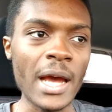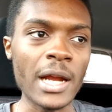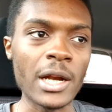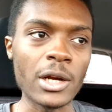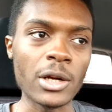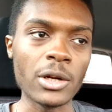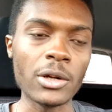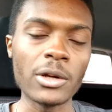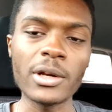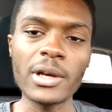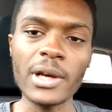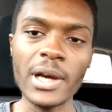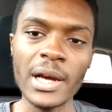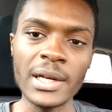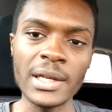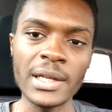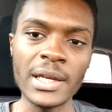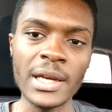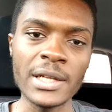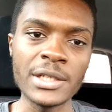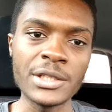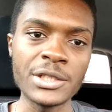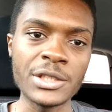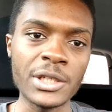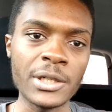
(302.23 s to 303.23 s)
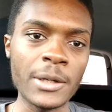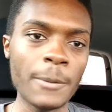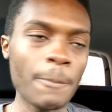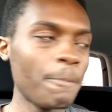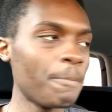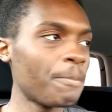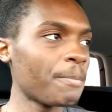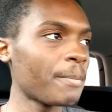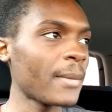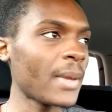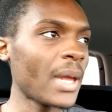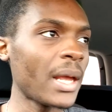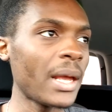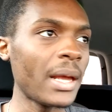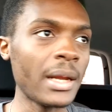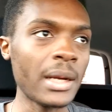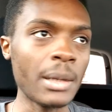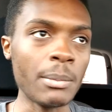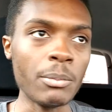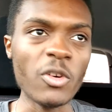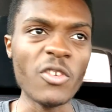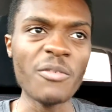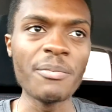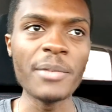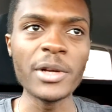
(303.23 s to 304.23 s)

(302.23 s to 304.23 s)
and look at the engine, at the